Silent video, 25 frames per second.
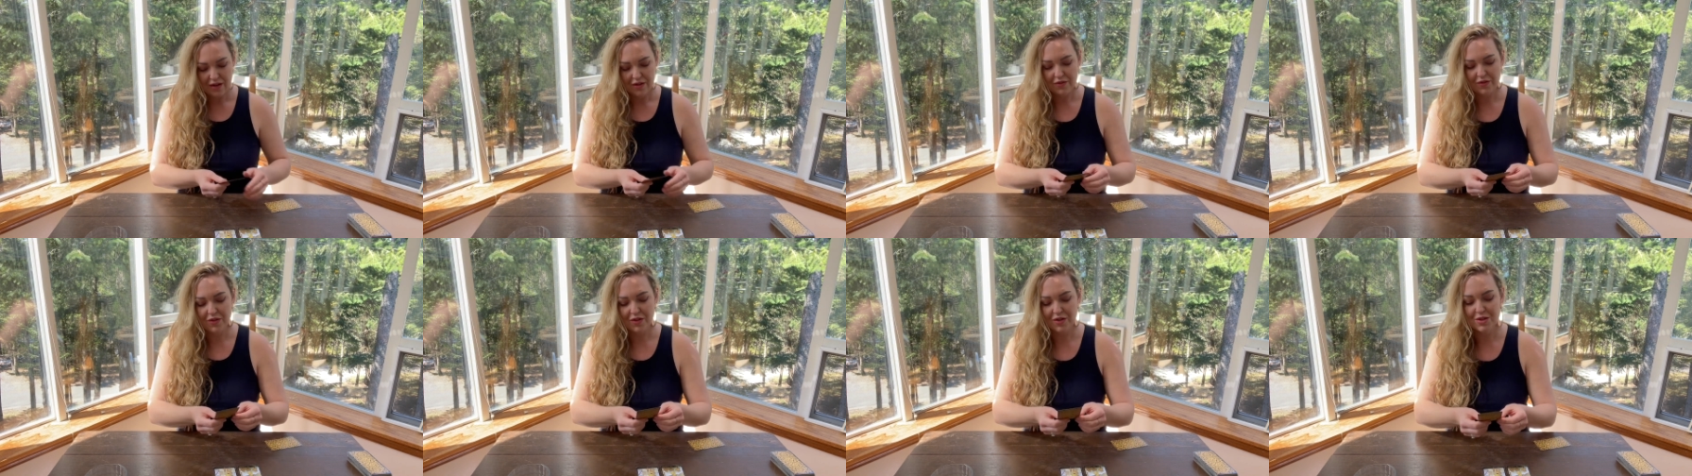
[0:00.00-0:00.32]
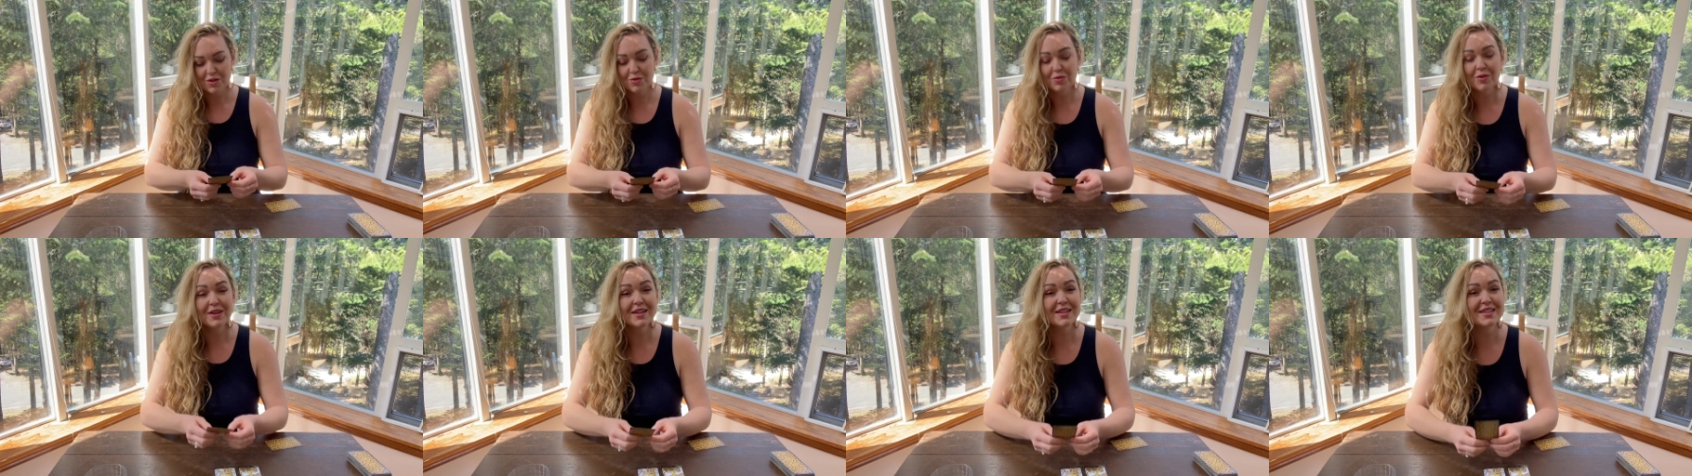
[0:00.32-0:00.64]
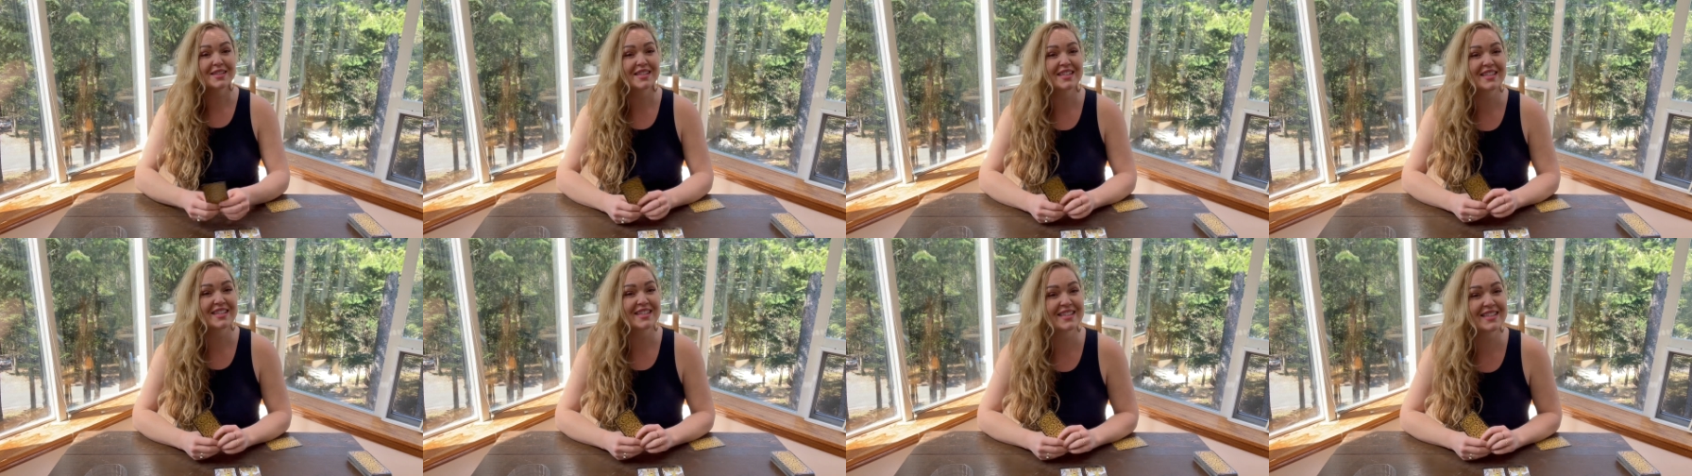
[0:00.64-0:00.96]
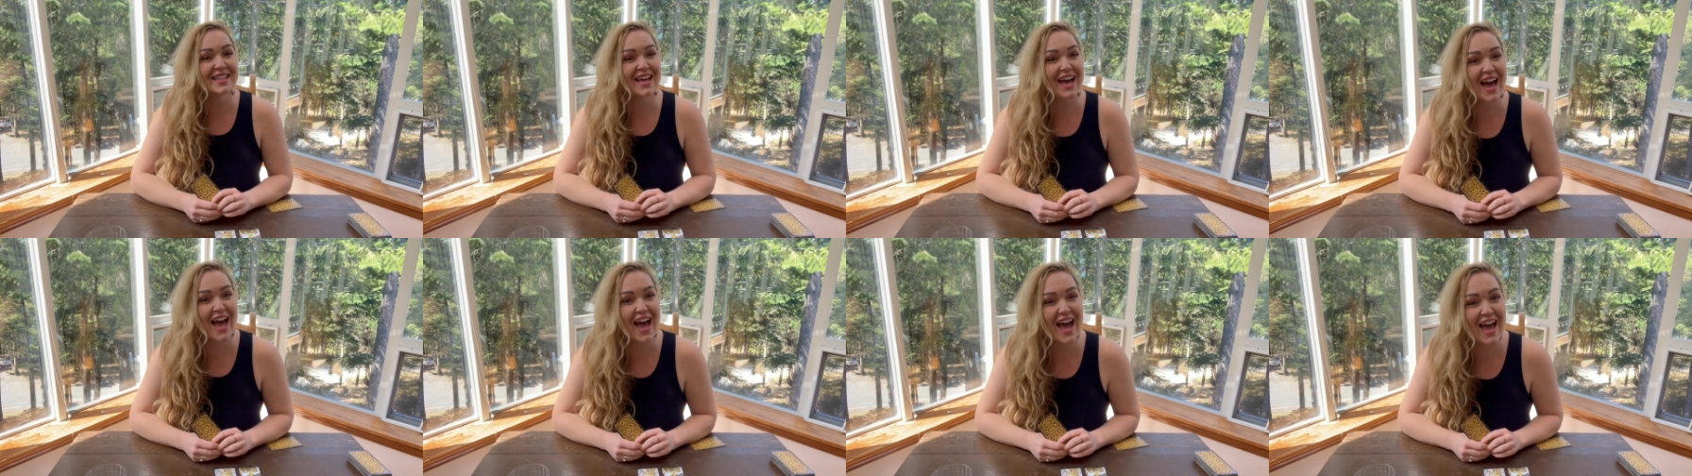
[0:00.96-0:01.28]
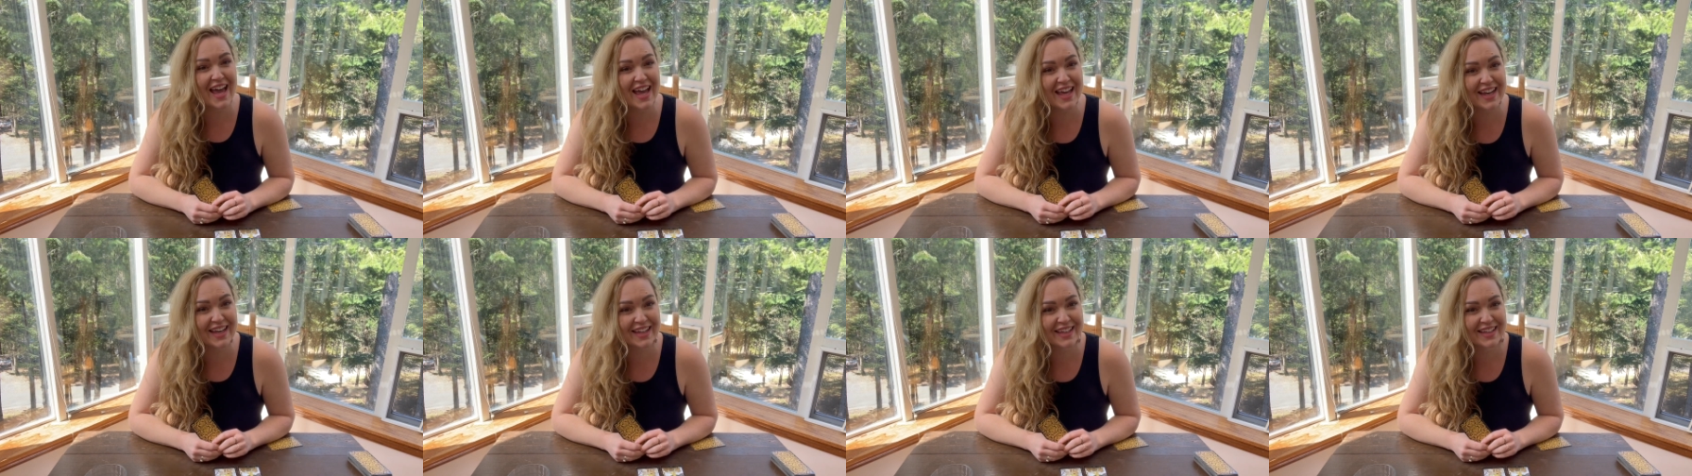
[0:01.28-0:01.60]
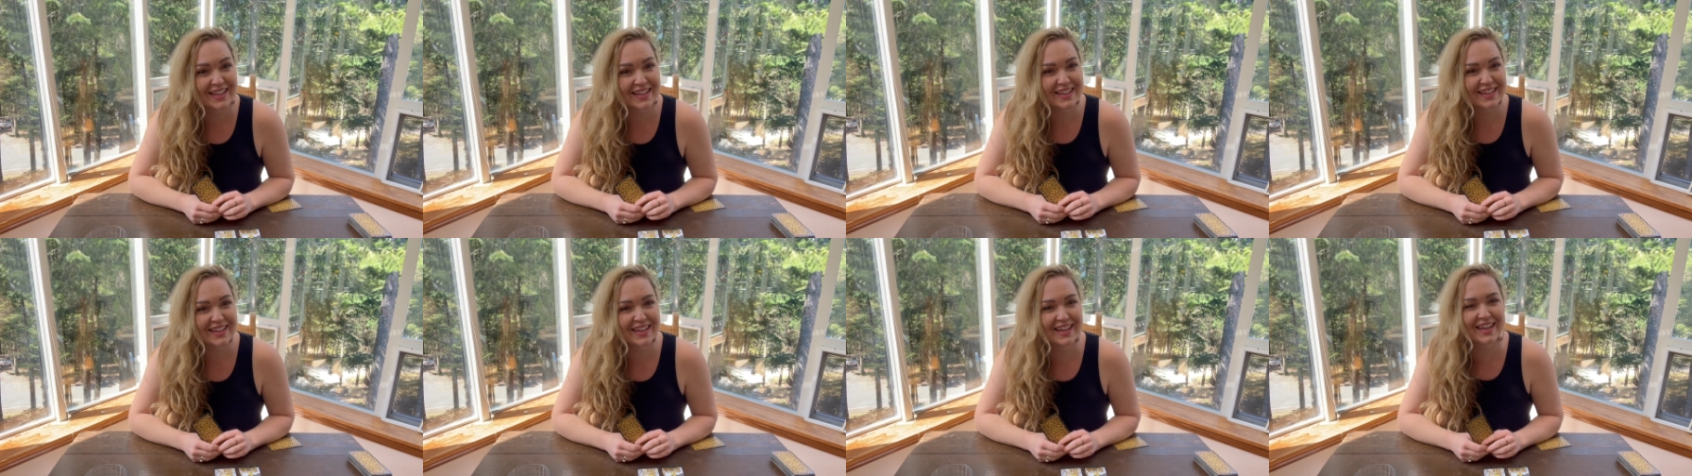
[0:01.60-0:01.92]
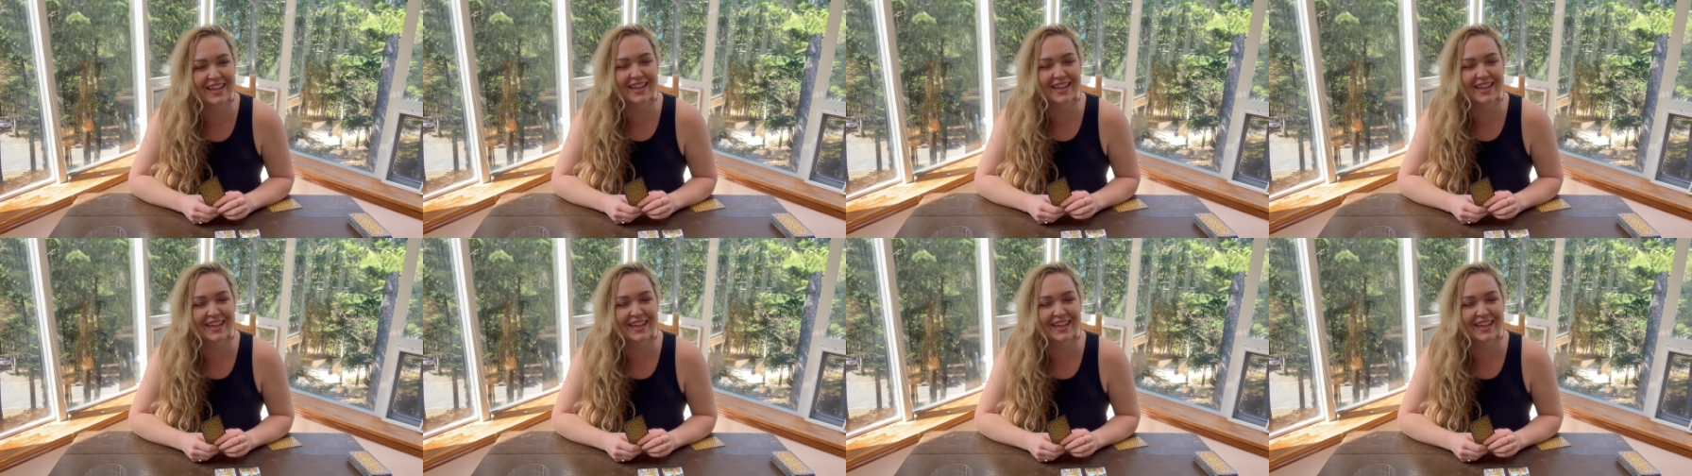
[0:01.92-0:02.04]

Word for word: First one is the sun.